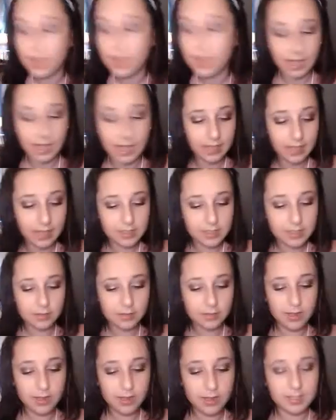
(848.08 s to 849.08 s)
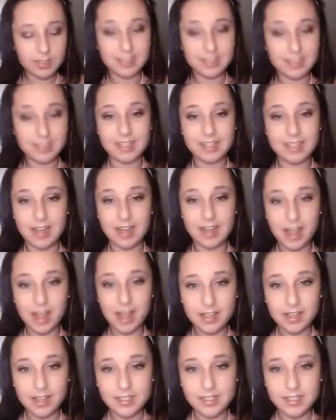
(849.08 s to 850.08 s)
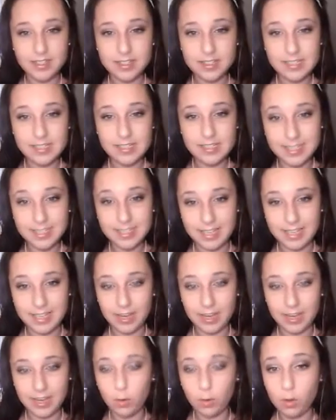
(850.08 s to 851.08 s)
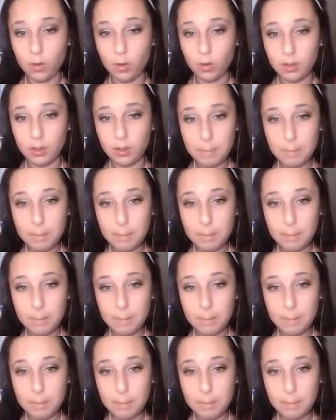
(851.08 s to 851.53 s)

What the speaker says: I like this gloss because it's not sticky at all.